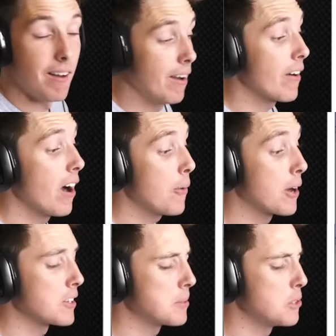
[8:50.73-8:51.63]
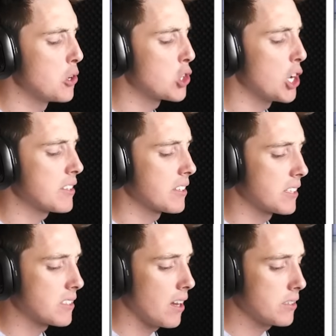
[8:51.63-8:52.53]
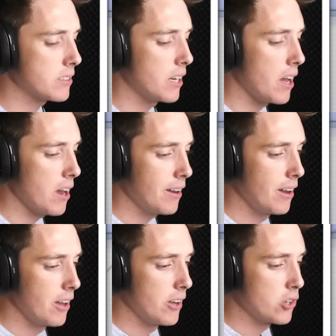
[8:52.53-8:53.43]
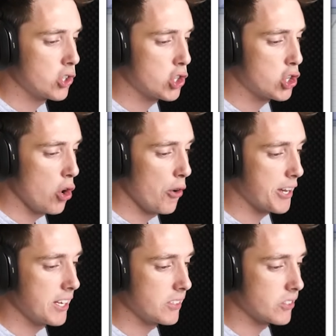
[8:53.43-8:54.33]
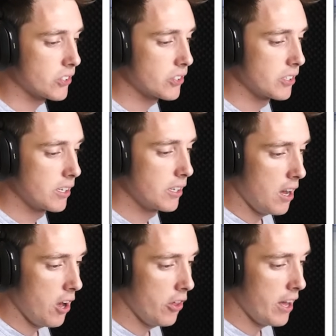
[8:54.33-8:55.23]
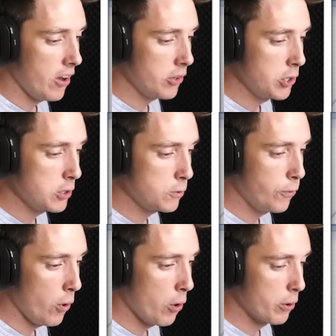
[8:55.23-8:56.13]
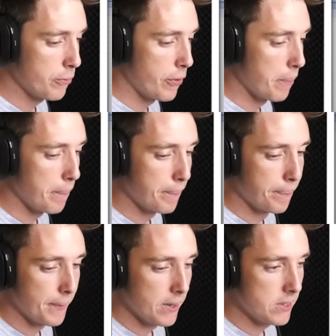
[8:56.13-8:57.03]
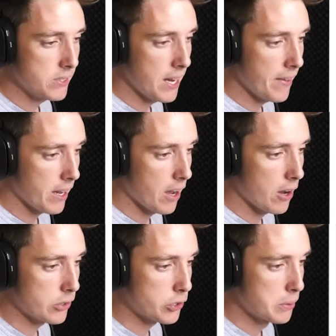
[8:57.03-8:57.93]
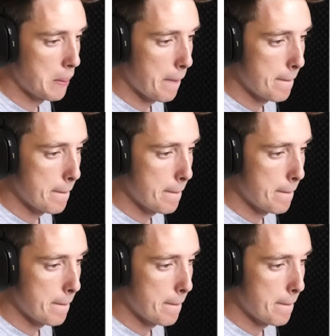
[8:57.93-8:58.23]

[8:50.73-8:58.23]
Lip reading: All right, we got some new shit, so let's test it out. Shurikens. I'll use 4 of them. Let's see how that goes.